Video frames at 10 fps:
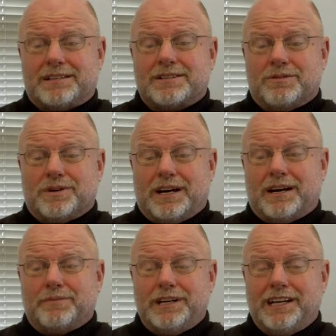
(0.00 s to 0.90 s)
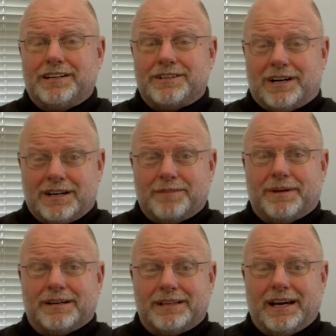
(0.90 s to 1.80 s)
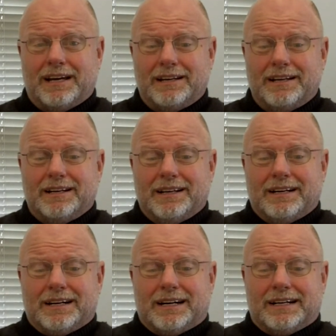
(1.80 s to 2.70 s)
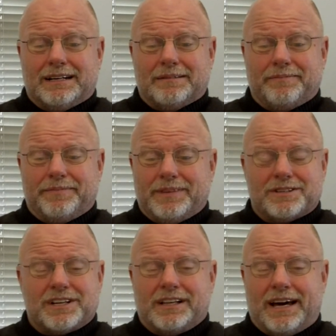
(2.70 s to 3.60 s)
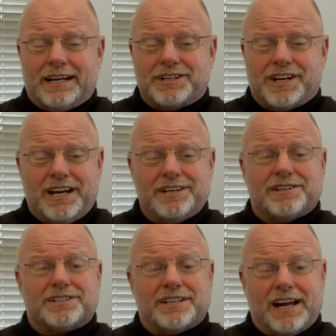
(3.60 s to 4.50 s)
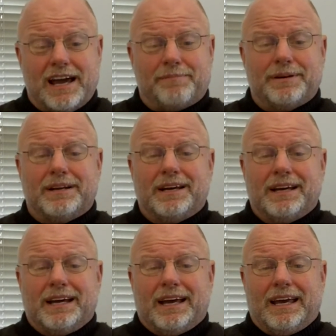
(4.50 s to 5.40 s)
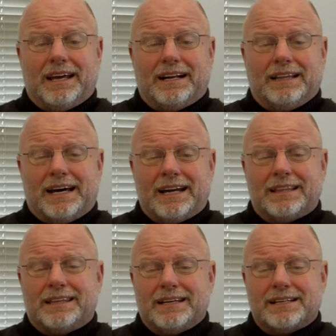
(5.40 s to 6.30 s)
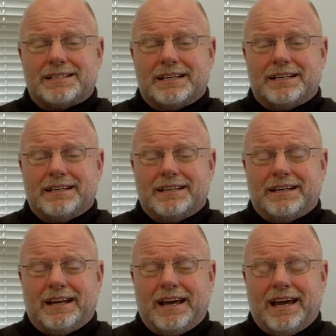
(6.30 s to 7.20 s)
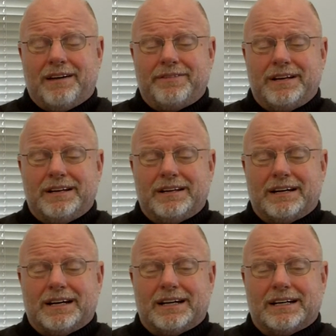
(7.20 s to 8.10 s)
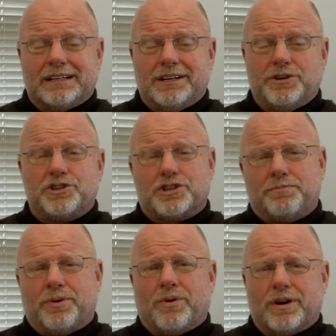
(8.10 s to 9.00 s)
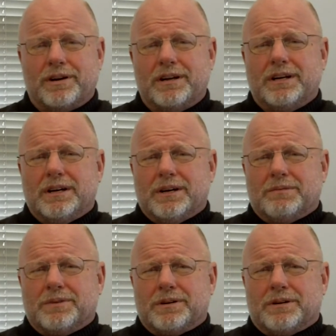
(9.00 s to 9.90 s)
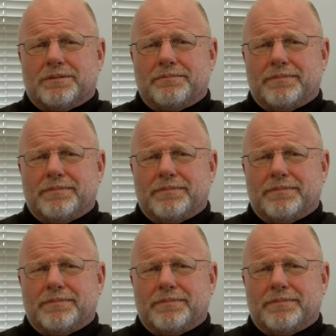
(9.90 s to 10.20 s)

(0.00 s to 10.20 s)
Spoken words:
going on, we need to talk about that. There's a lot of changes that happen, and a lot of things that having good support will